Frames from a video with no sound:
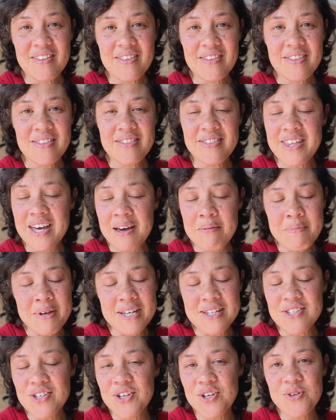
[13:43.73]
That
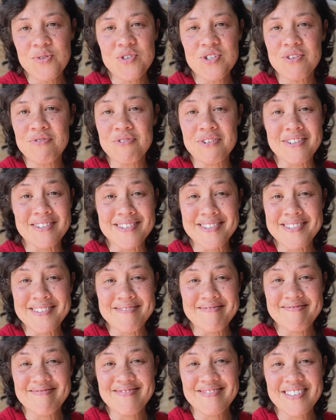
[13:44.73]
makes a huge difference
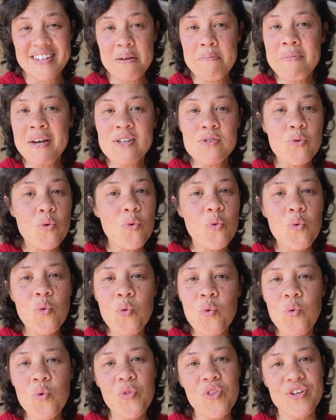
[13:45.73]
it makes
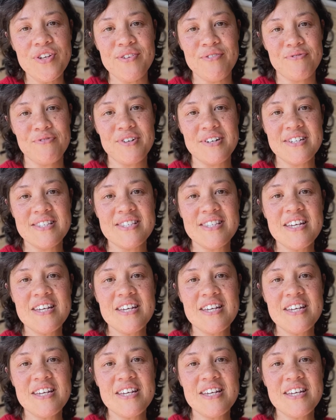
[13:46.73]
all the difference.